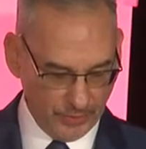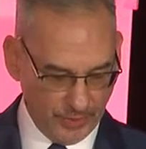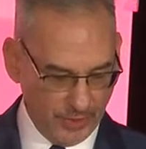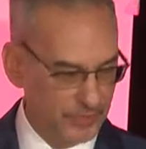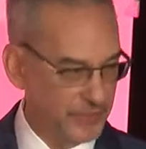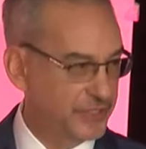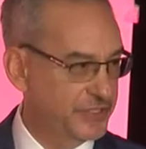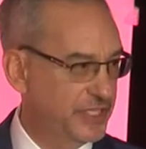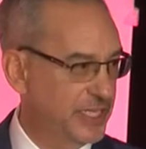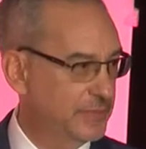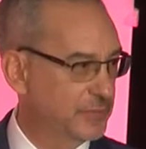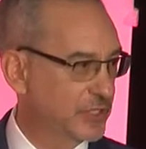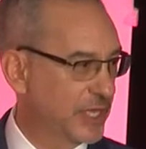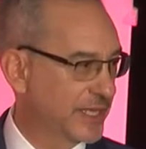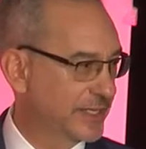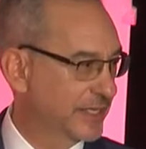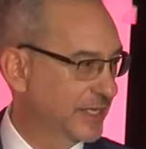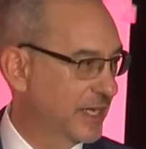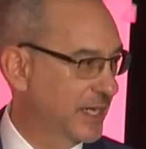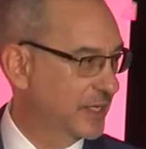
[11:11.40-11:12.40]
This seems
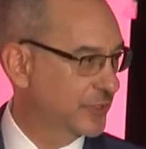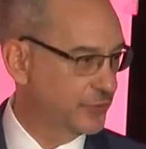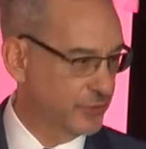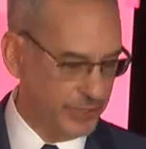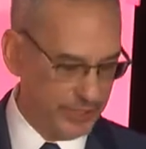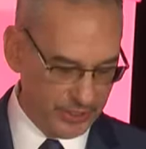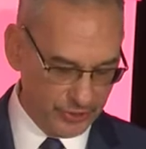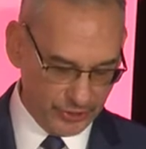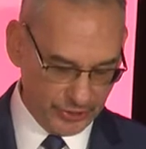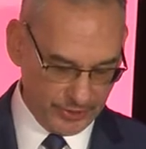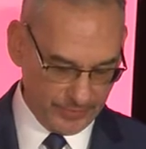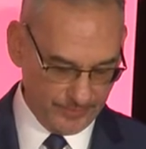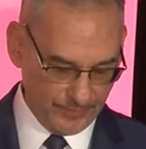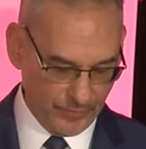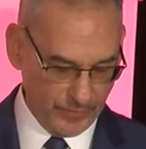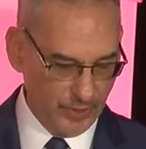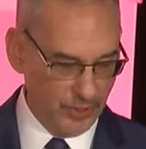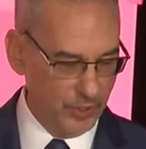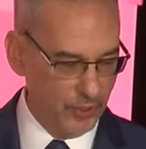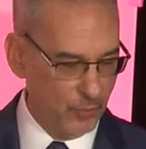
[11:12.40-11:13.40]
like a contradiction.
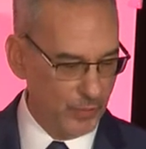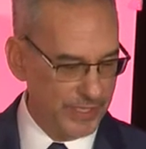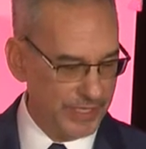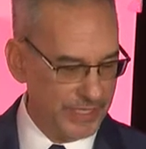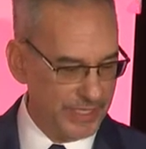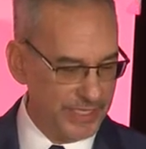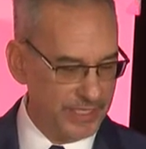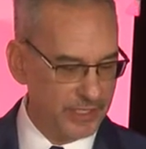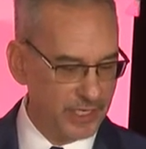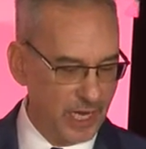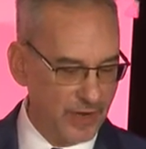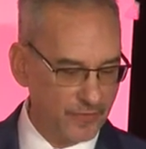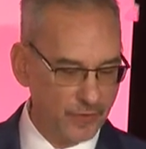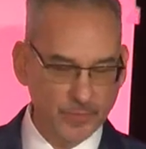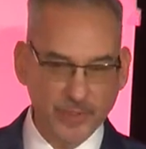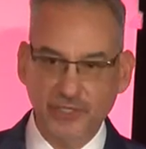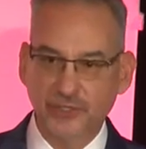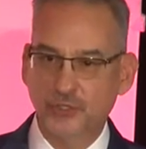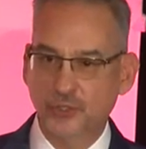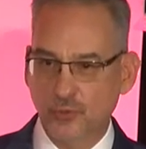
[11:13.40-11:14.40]
We need
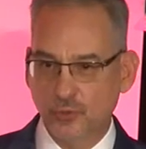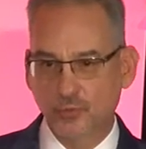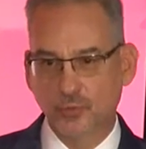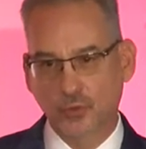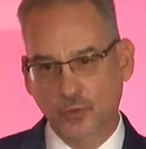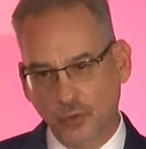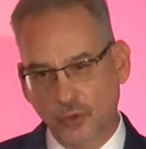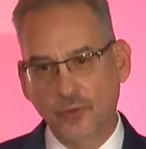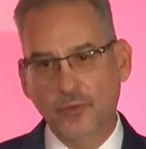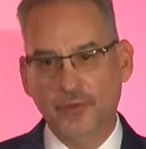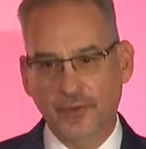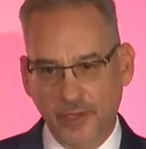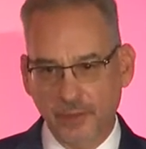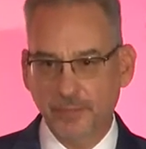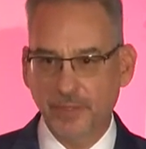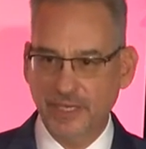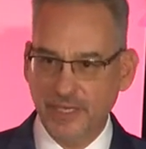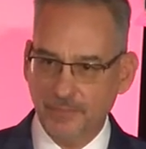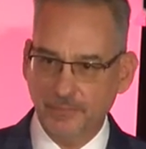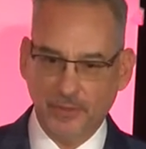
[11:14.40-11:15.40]
government to rule the
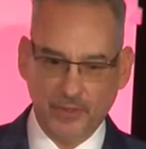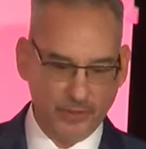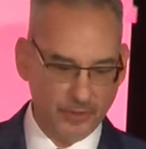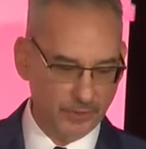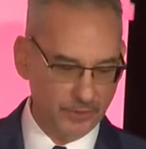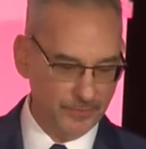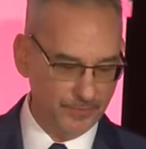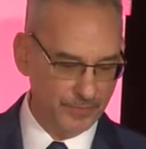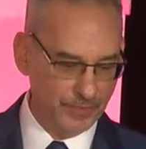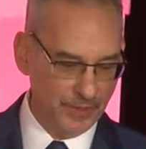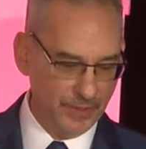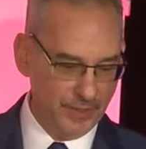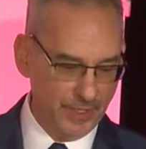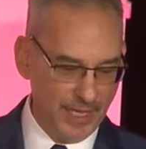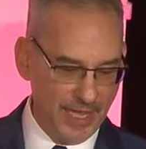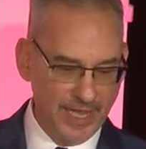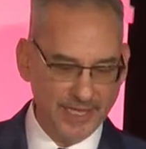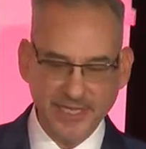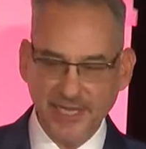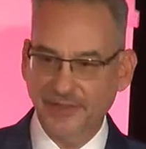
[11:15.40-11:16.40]
people,
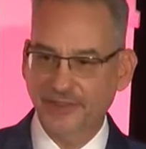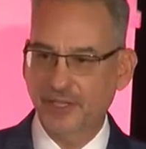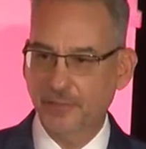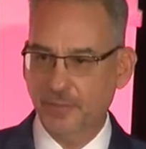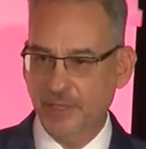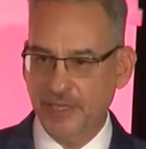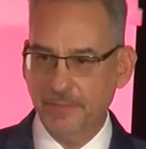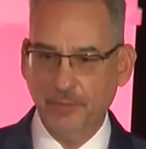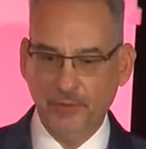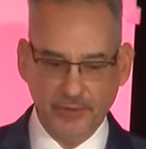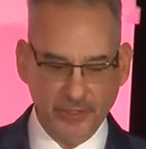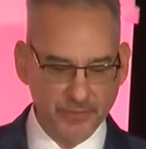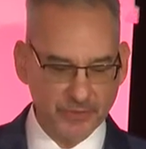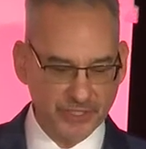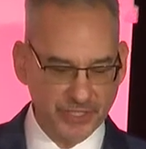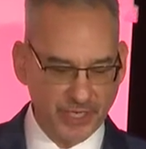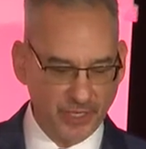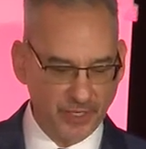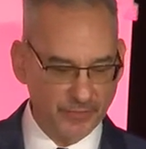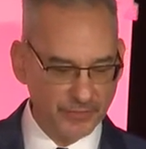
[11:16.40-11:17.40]
and yet the people
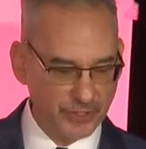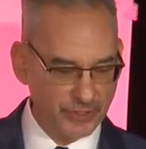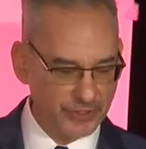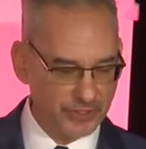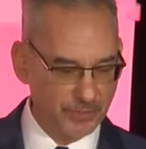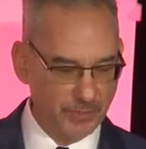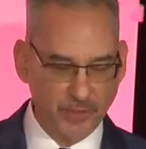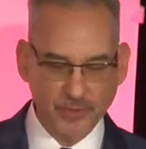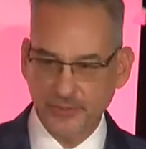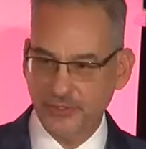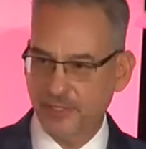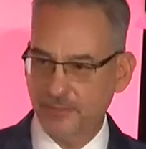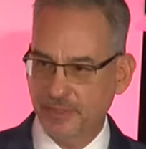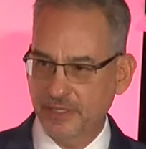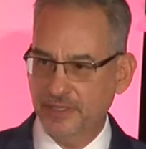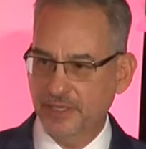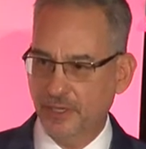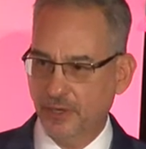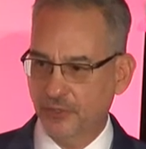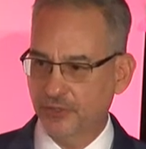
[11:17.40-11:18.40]
themselves are supposed to be
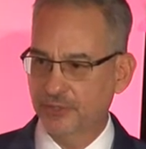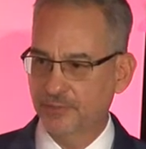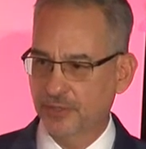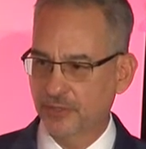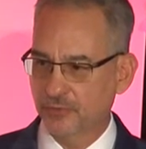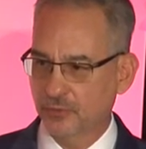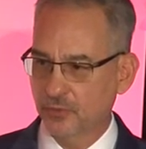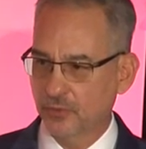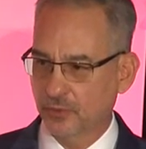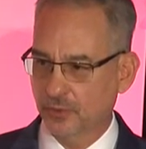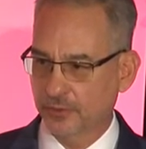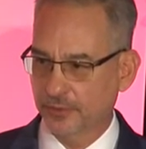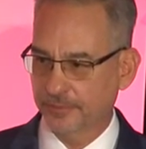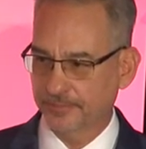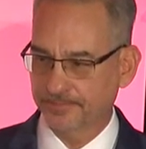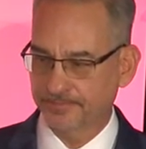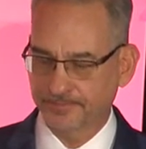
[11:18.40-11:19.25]
the ultimate ruler.